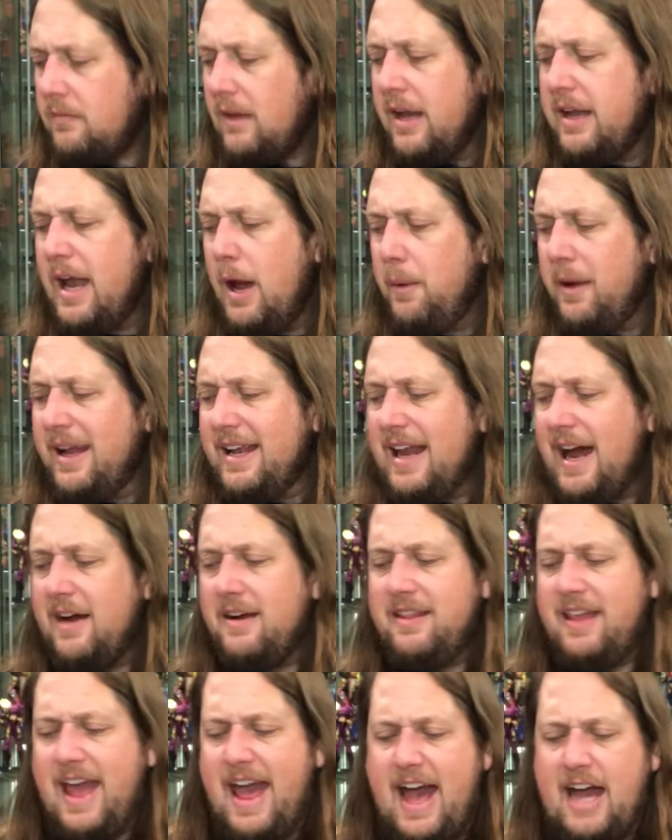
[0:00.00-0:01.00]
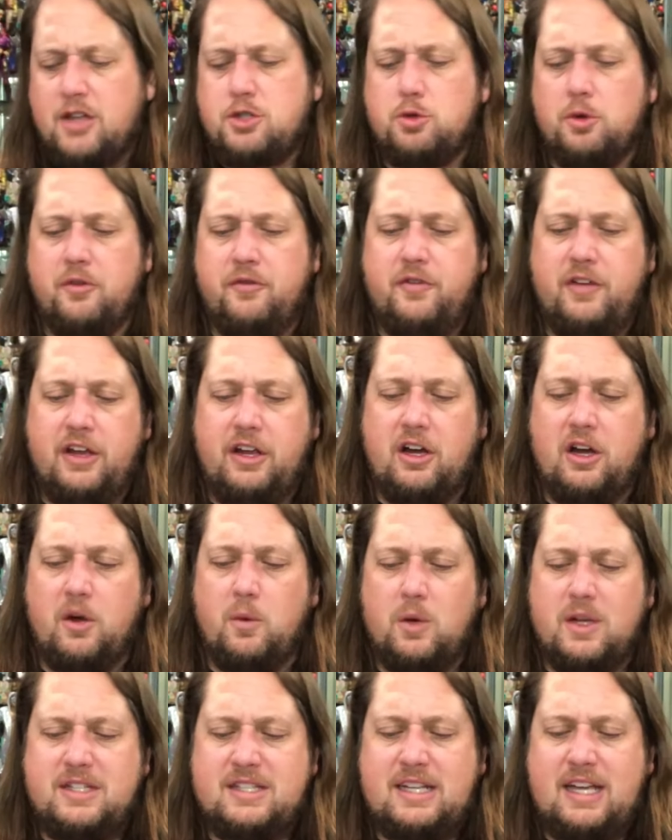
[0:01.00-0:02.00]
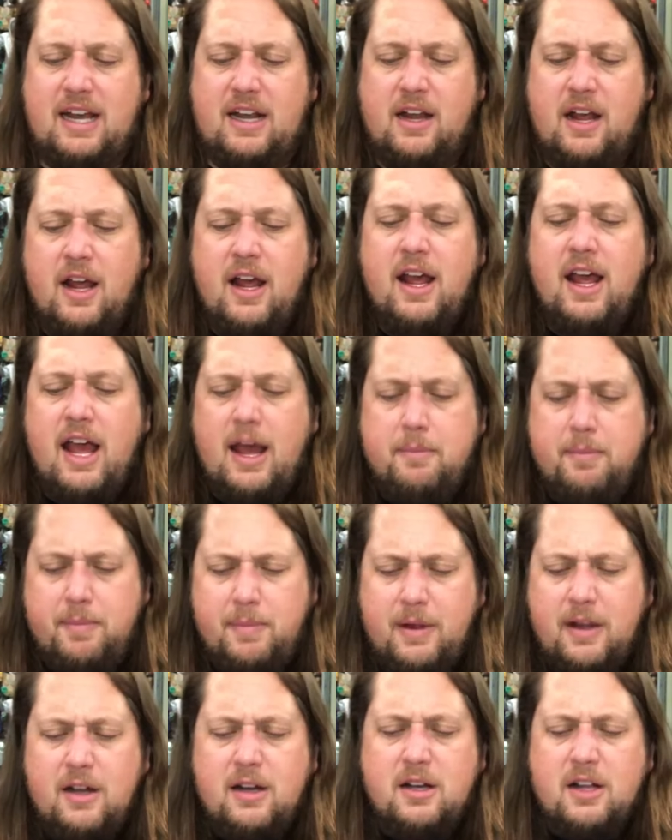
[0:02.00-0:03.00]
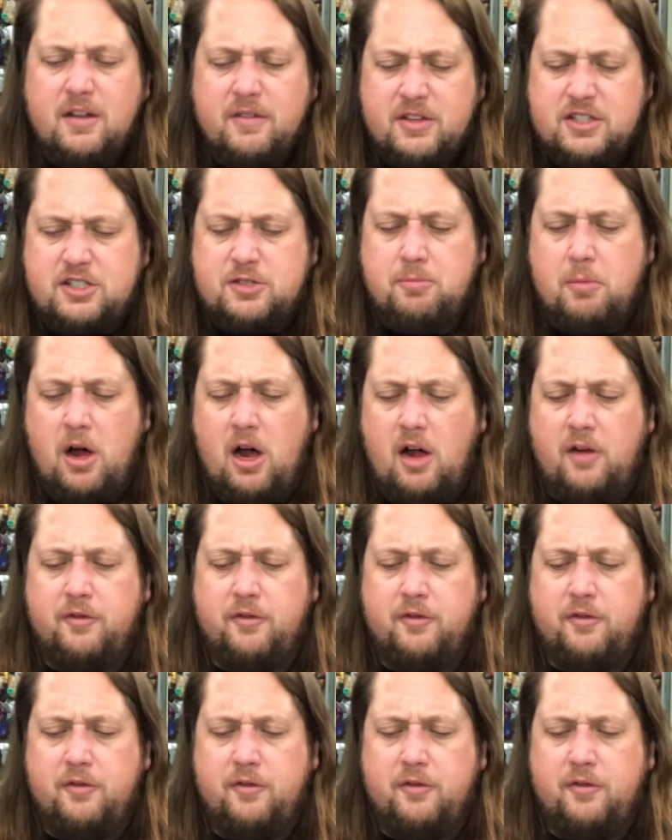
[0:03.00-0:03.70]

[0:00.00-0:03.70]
Now we get down to the actual figure, and once again, a bit of a small